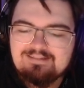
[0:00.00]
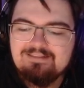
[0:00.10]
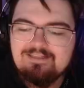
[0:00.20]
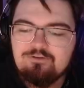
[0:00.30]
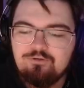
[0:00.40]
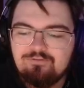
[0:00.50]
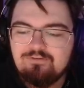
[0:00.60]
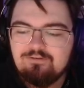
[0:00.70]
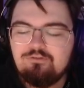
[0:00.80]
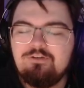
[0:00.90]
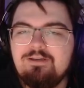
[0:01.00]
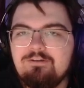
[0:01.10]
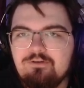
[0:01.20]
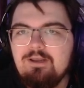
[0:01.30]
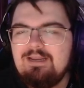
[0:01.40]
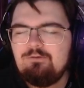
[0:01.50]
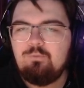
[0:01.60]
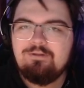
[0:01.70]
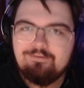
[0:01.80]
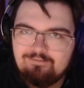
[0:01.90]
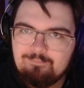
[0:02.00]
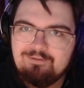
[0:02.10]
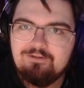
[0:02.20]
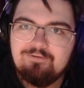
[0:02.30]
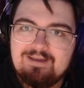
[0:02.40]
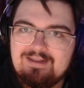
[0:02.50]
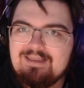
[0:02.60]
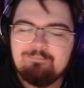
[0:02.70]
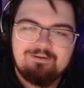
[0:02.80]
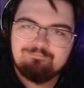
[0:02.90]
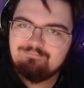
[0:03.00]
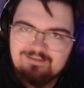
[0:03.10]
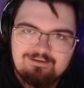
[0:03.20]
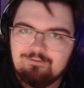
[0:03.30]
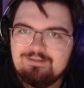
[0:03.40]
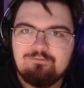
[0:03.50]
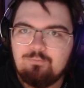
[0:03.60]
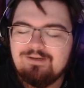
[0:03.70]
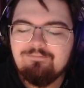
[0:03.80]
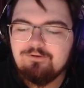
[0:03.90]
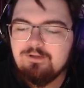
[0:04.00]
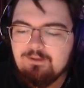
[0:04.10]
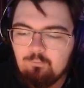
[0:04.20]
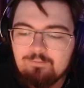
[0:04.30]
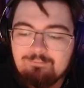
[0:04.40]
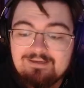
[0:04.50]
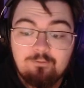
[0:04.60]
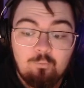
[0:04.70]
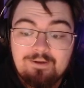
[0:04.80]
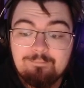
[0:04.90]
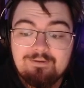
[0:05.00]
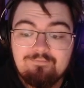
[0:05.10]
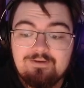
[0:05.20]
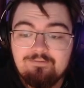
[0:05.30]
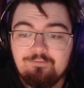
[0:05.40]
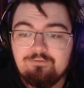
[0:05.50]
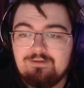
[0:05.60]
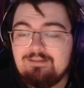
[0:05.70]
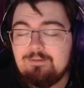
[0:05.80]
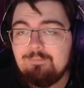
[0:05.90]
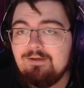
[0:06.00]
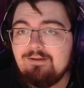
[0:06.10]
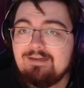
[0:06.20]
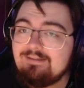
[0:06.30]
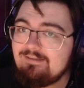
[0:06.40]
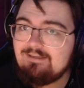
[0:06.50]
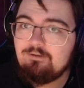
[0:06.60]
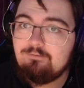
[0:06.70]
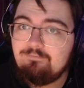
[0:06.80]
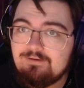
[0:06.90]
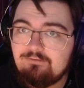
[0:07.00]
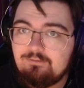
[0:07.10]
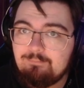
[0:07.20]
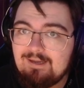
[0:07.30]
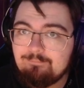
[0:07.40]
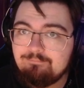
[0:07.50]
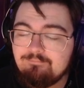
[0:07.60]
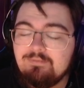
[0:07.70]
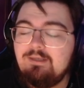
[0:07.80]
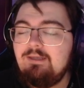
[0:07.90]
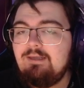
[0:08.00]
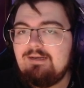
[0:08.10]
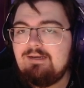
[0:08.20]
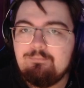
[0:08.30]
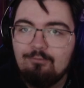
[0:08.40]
that just this change, as well as the pillar at A, but you know, that's whatever, would make quite a bit of a difference in the meta, and I think it could fix the map. I bring